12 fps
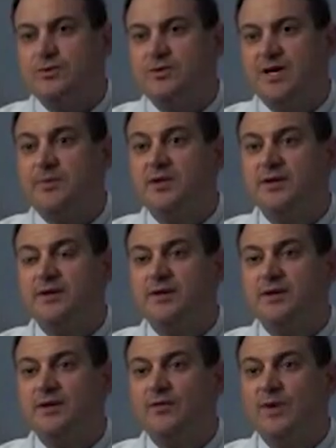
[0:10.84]

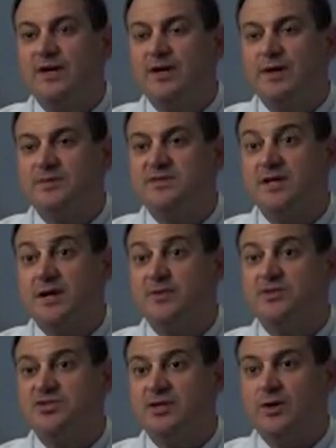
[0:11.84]
typically, when it comes to
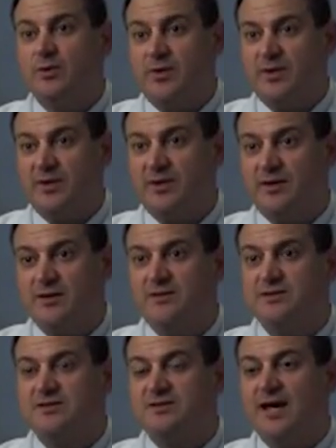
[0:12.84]
imaging equipment, the
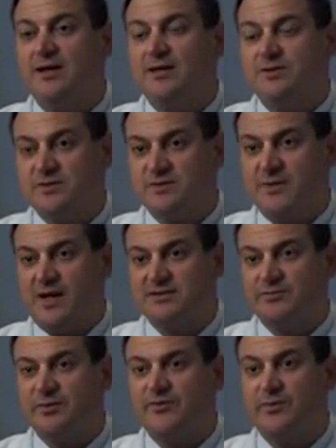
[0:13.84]
state is
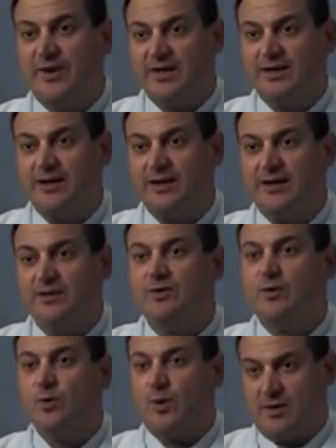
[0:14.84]
responsible for regulating the
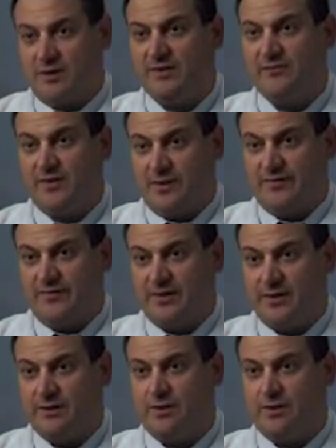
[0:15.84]
quality of all of it.